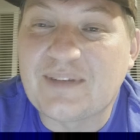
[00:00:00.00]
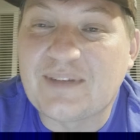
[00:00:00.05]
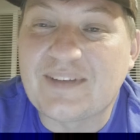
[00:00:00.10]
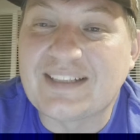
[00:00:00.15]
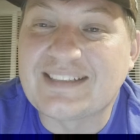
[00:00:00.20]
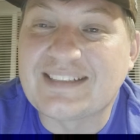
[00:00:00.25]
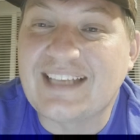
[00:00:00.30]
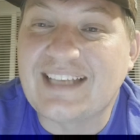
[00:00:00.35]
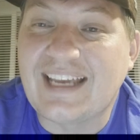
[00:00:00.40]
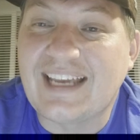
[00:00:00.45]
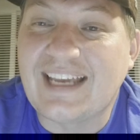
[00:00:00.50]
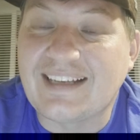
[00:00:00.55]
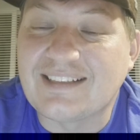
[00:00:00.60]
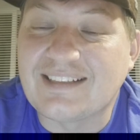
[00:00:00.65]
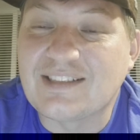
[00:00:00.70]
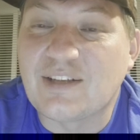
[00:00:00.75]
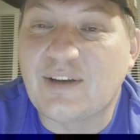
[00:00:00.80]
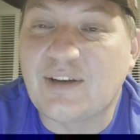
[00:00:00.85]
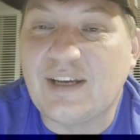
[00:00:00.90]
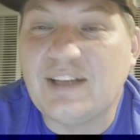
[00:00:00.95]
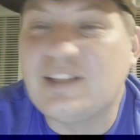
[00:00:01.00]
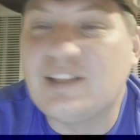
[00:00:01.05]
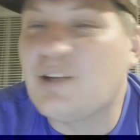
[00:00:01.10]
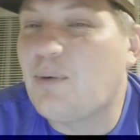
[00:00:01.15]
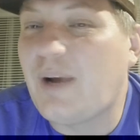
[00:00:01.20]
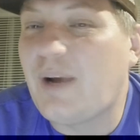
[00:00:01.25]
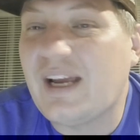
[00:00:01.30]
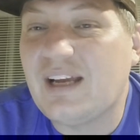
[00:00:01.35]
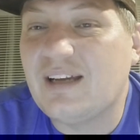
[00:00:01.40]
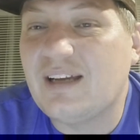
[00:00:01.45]
us sing. So either
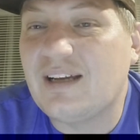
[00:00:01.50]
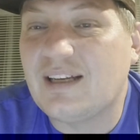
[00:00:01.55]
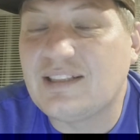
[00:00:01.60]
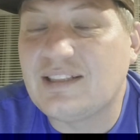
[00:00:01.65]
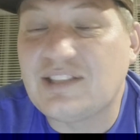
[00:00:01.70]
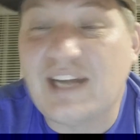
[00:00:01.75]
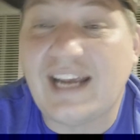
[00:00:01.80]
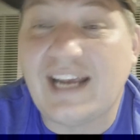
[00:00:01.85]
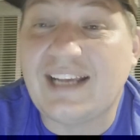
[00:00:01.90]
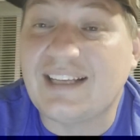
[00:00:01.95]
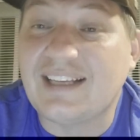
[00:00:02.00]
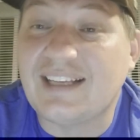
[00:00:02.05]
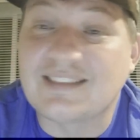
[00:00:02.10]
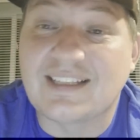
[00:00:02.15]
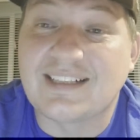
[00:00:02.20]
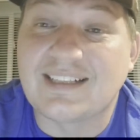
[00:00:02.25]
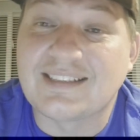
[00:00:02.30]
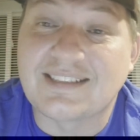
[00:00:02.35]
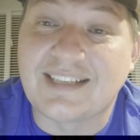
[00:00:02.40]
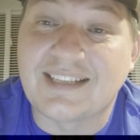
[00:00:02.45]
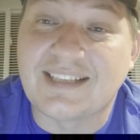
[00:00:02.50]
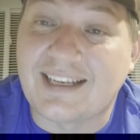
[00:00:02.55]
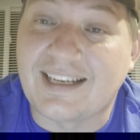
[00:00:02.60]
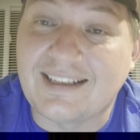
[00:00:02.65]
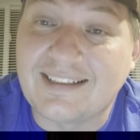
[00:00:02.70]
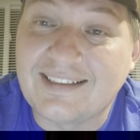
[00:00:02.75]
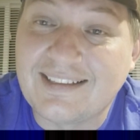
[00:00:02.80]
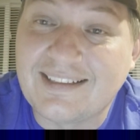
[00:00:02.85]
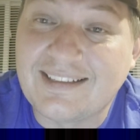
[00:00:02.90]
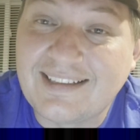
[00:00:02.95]
way, a Jake is going to sing.
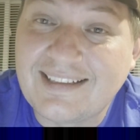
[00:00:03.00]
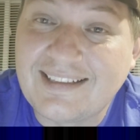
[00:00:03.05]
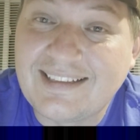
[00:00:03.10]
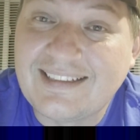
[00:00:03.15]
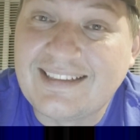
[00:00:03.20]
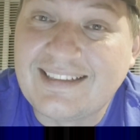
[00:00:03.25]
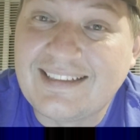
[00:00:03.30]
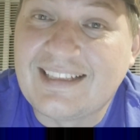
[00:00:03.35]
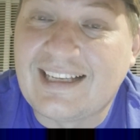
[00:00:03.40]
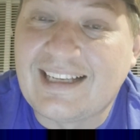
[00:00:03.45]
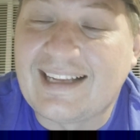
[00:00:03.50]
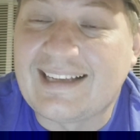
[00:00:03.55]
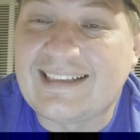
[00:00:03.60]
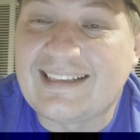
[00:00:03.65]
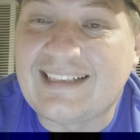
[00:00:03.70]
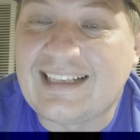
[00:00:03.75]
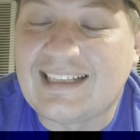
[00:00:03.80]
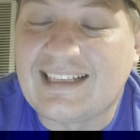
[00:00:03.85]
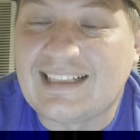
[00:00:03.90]
And